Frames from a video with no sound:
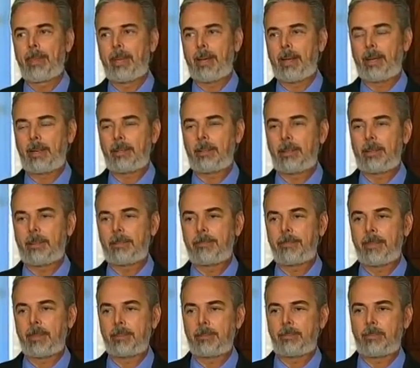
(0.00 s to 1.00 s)

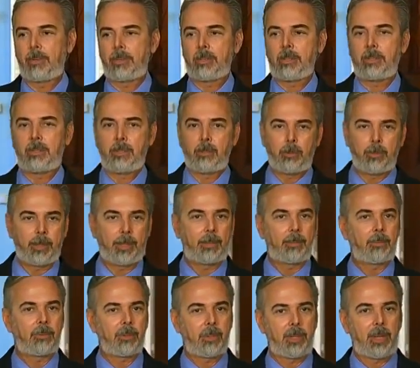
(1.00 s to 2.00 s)
and President
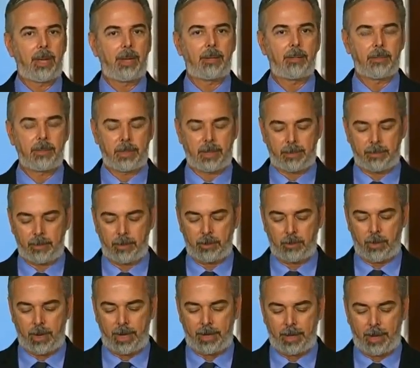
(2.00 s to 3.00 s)
Dilma was delighted to come to
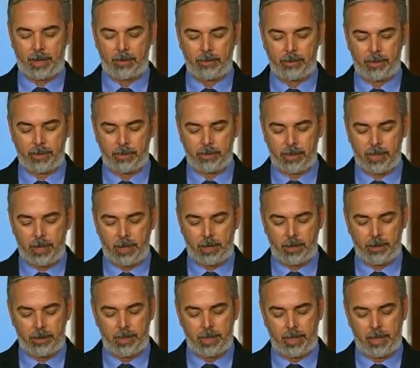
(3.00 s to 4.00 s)
the White House this
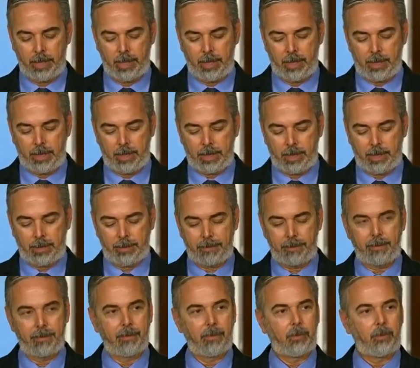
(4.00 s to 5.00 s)
year.
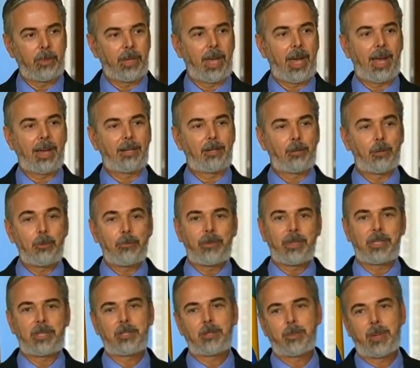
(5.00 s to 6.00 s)
We had two
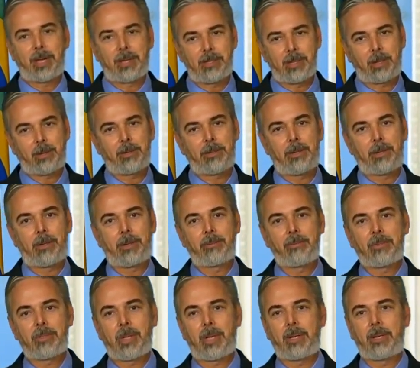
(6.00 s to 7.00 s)
visits by Secretary
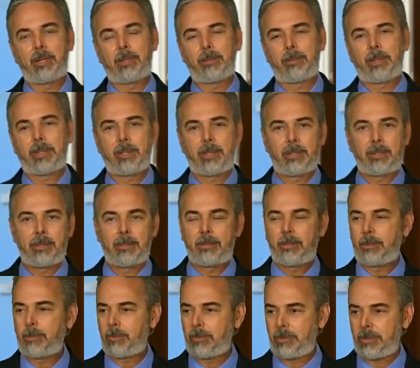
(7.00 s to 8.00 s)
of State Hillary Clinton
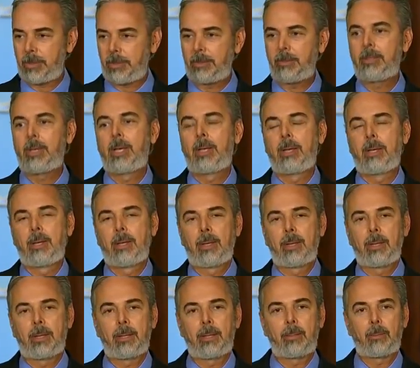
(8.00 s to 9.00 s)
to Brazil,
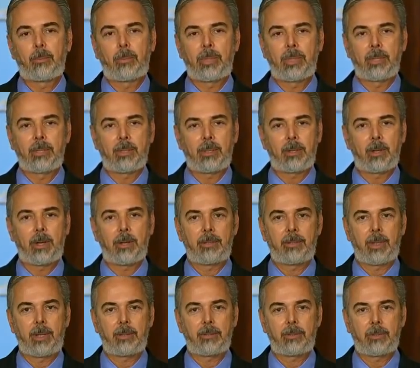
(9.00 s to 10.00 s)
one in the
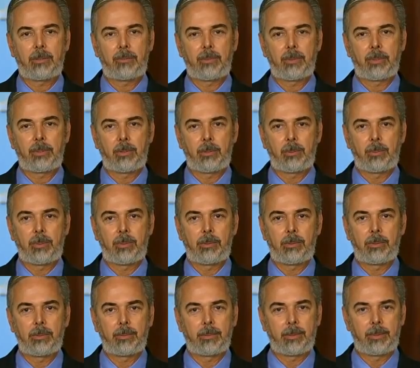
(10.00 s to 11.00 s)
context of the
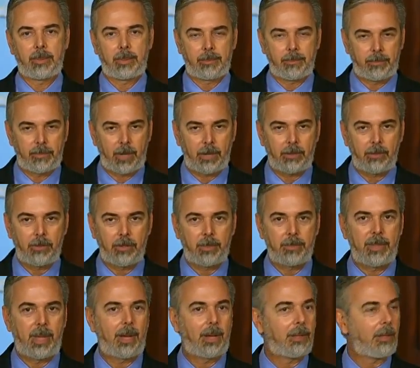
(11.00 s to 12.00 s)
Global
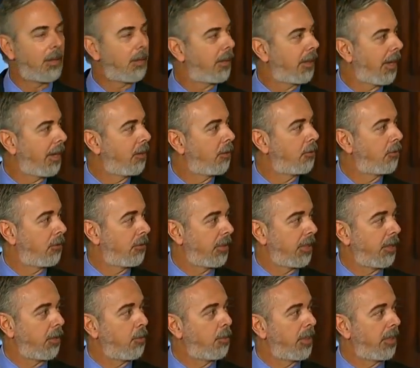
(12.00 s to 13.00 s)
Partnership Dialogue and also
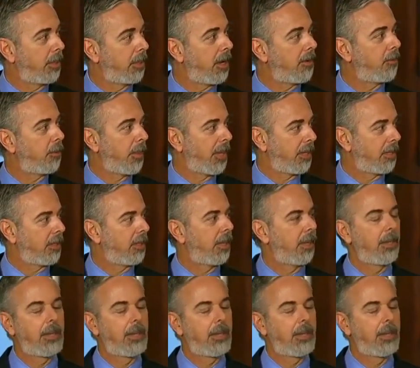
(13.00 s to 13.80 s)
the Open Government